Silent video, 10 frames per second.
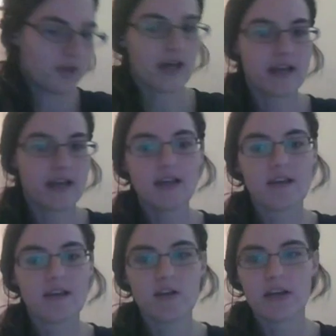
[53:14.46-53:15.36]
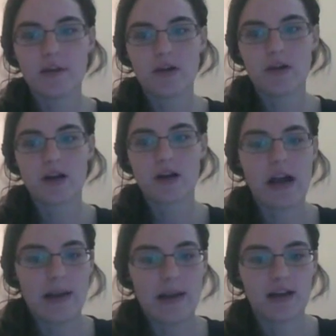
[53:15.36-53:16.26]
I think if you keep your
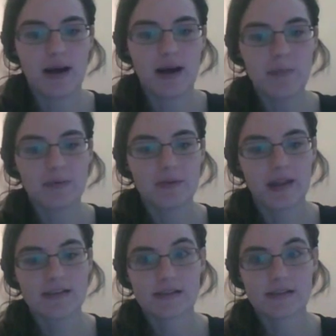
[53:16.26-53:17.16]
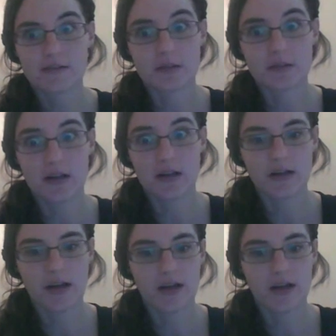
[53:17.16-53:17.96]
applet up, at least this is what I do.